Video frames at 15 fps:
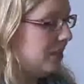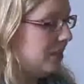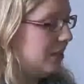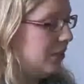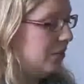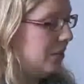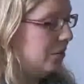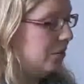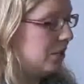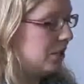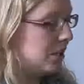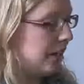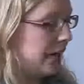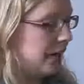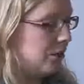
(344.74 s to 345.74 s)
So there was
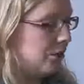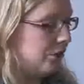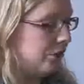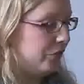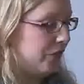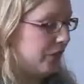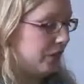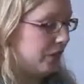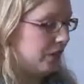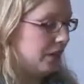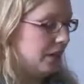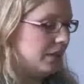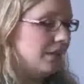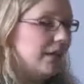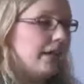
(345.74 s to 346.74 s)
kind of
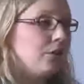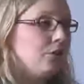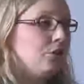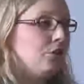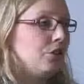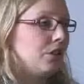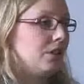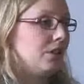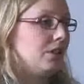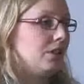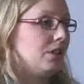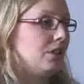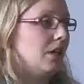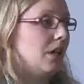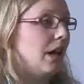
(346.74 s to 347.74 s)

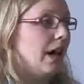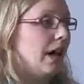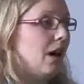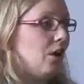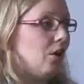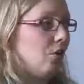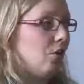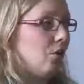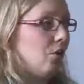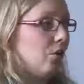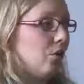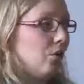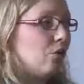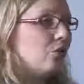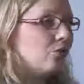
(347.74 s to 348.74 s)
tensions how
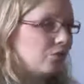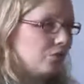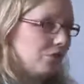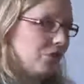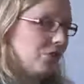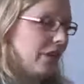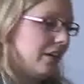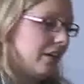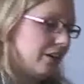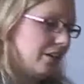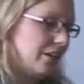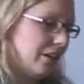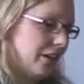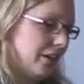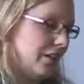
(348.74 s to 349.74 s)

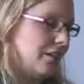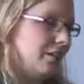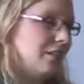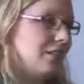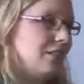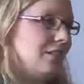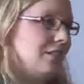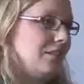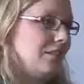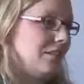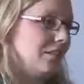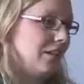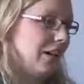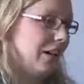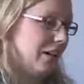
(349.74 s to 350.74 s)
standardized
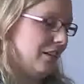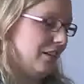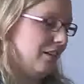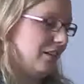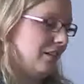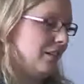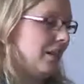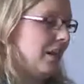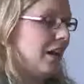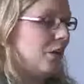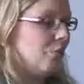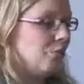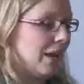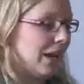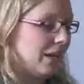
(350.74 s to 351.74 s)
designs
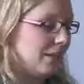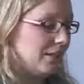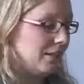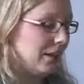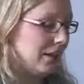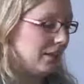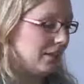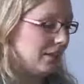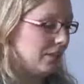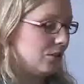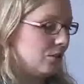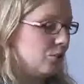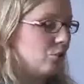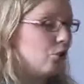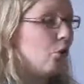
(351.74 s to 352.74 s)
make sense
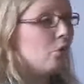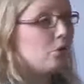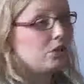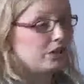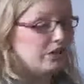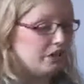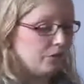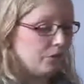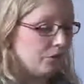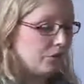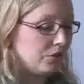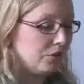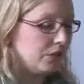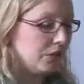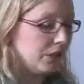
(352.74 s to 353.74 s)
to local
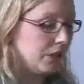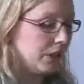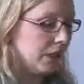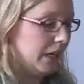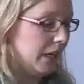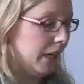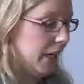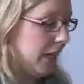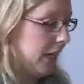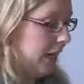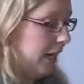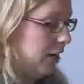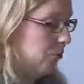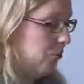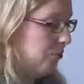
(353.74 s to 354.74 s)
diversity.
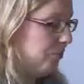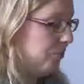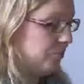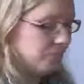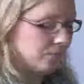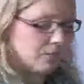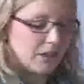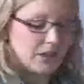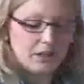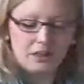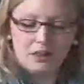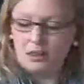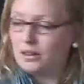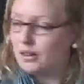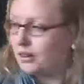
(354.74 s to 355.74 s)

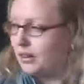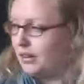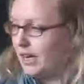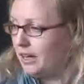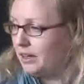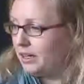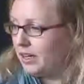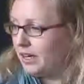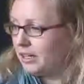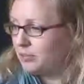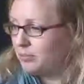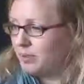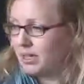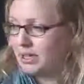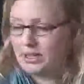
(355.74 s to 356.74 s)
The other
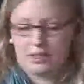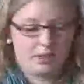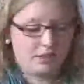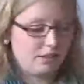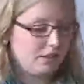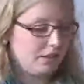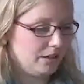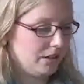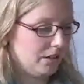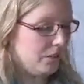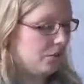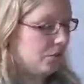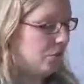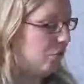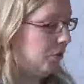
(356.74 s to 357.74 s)
aspect that I studied
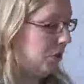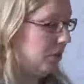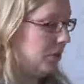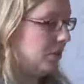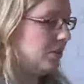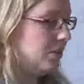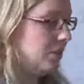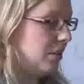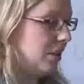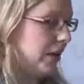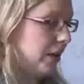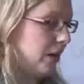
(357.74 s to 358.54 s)
with this